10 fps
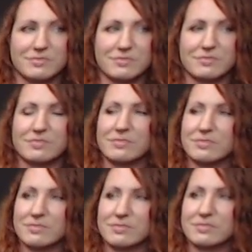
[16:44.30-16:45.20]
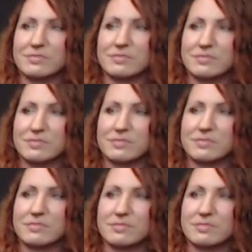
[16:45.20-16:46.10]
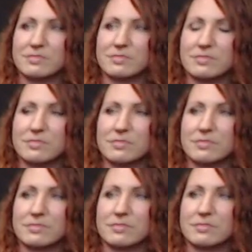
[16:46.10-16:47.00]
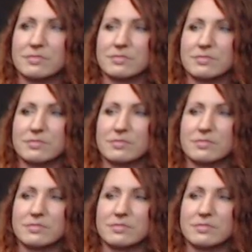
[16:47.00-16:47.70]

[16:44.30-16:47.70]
The person shown says nothing.